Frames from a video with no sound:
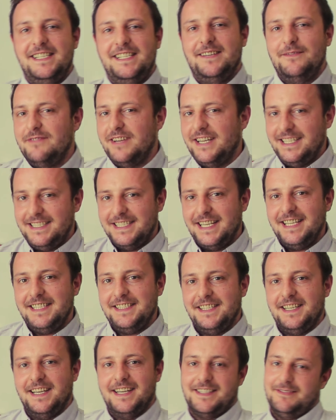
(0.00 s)
and really
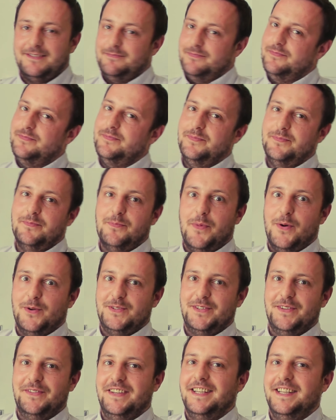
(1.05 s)
tasty, as
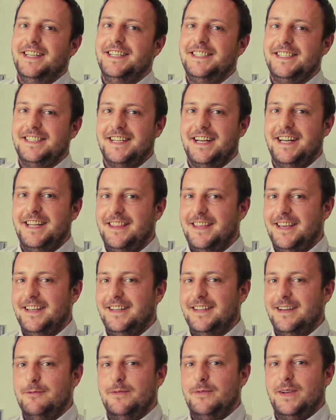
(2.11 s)
most of the dishes I think
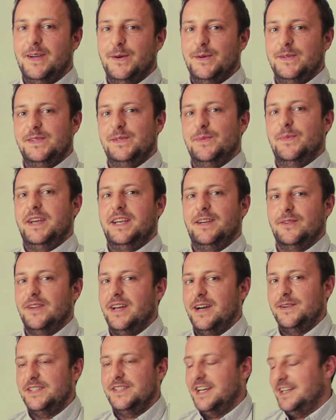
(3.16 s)
that we're going to make on
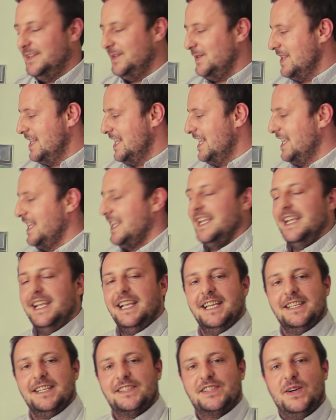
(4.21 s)
our channel.
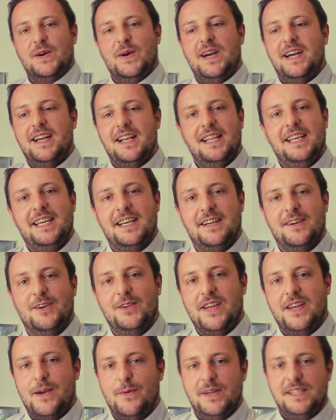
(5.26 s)
So earlier
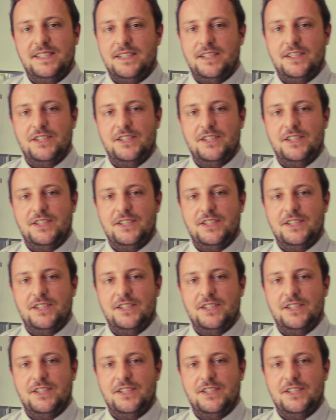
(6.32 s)
on I went to the